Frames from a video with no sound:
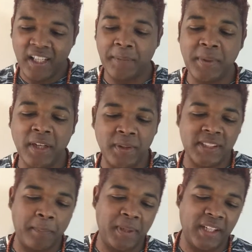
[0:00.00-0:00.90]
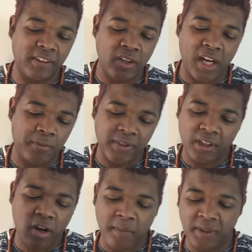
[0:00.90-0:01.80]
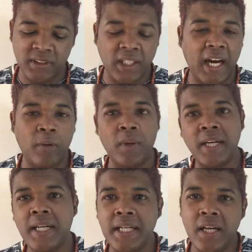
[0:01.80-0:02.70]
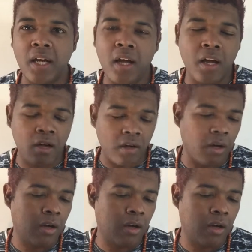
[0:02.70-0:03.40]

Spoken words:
let me know what's happening in your life in the comments. I want to know.